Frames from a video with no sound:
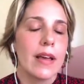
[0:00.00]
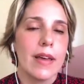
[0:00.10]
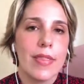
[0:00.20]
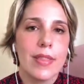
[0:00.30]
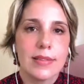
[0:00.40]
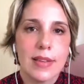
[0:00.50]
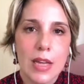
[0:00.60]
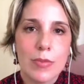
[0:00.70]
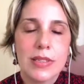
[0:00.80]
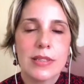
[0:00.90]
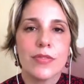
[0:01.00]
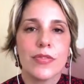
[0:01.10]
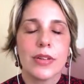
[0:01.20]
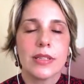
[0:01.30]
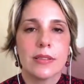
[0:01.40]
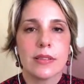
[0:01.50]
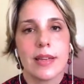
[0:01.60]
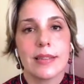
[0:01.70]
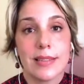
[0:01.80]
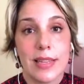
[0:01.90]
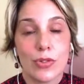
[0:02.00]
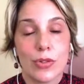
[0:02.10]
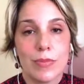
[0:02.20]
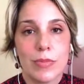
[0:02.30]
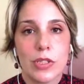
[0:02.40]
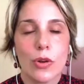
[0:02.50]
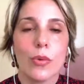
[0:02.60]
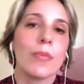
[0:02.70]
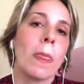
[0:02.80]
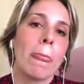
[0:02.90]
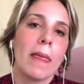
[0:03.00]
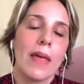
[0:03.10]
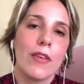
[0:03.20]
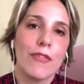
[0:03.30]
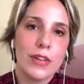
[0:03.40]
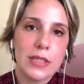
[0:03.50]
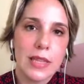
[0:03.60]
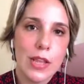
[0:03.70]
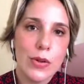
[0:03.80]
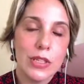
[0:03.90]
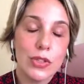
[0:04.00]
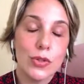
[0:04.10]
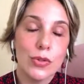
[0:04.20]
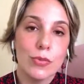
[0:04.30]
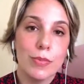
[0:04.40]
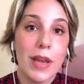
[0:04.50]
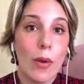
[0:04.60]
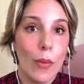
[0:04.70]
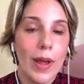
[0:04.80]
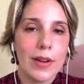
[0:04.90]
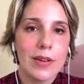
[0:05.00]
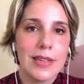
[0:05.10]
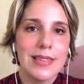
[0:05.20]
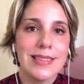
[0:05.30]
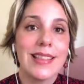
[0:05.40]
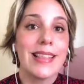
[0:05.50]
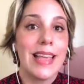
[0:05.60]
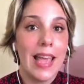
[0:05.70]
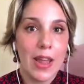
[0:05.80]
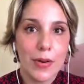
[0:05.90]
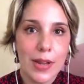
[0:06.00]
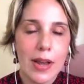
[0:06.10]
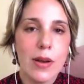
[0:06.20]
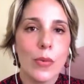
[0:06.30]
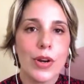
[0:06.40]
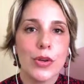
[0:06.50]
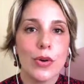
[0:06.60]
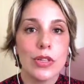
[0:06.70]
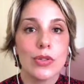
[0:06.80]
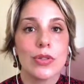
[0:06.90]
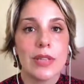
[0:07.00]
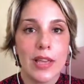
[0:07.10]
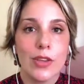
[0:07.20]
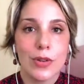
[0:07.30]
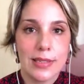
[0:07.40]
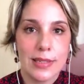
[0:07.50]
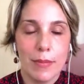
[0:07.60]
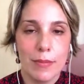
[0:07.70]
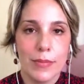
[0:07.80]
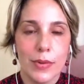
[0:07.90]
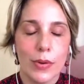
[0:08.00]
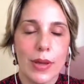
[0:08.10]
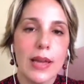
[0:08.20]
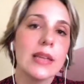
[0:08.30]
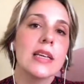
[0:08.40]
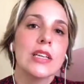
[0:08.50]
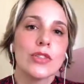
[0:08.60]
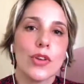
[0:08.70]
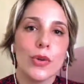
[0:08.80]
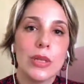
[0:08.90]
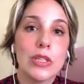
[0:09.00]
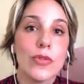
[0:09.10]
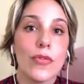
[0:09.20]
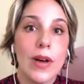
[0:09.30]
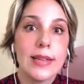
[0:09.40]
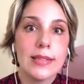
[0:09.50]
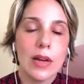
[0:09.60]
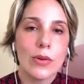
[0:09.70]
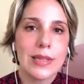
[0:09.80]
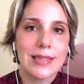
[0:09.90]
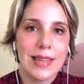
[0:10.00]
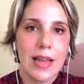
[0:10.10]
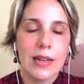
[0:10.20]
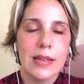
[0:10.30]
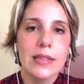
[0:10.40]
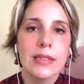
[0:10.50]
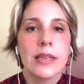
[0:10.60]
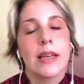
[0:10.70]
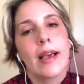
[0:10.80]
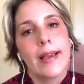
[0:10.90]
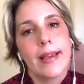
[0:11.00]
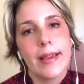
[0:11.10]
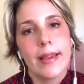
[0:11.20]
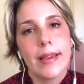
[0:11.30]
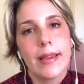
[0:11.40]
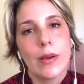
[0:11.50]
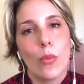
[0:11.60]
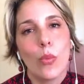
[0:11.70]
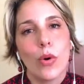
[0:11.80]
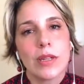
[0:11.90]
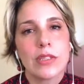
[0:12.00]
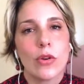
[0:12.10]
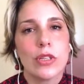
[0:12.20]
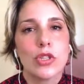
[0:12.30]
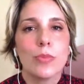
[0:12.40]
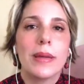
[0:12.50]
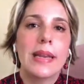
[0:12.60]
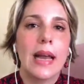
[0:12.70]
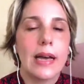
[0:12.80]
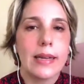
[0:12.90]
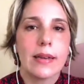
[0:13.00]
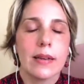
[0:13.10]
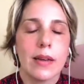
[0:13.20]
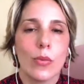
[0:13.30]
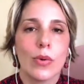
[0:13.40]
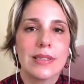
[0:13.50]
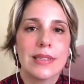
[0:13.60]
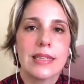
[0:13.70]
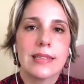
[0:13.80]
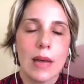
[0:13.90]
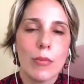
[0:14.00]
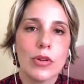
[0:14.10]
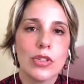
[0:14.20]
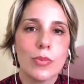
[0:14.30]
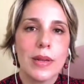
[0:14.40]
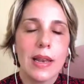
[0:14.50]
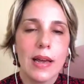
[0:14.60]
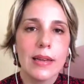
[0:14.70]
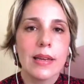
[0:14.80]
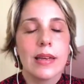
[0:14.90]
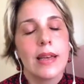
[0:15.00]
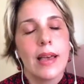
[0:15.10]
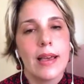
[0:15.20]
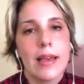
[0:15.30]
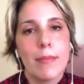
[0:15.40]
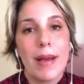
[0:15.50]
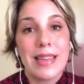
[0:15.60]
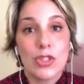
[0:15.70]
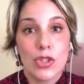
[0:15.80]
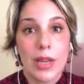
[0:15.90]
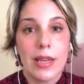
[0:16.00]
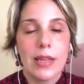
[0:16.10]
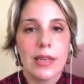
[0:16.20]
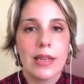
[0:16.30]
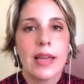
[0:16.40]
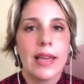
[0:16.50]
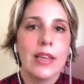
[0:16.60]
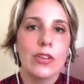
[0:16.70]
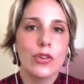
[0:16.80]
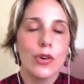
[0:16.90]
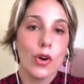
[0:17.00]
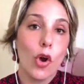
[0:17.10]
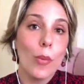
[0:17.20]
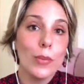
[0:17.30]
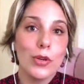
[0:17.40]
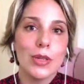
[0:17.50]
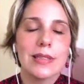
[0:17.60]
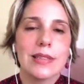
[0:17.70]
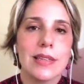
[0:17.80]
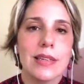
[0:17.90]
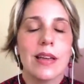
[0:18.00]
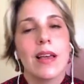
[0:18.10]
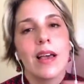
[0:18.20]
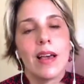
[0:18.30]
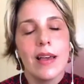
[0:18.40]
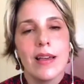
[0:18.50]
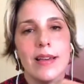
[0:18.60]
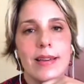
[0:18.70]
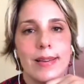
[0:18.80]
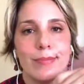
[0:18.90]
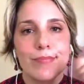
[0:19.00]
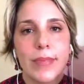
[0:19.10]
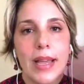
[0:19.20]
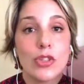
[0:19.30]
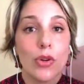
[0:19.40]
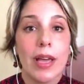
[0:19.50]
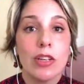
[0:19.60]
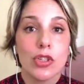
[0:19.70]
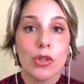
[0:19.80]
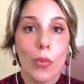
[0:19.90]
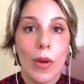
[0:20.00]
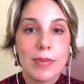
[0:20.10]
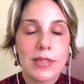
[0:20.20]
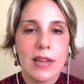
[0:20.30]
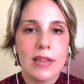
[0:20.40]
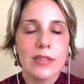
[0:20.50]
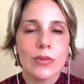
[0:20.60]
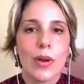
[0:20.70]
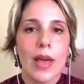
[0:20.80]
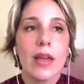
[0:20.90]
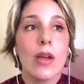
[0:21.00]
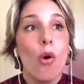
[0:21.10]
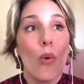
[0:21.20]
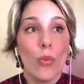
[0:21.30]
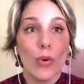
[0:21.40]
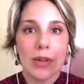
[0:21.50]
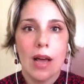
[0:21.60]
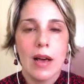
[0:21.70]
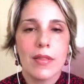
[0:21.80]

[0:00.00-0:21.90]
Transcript: The time is different, etc. So the first thing that you need to be aware is the area where you're going to take your exam. Okay, so you need to find out exactly what is going to be like, what is the exam going to be like by checking in your community education website. Okay, what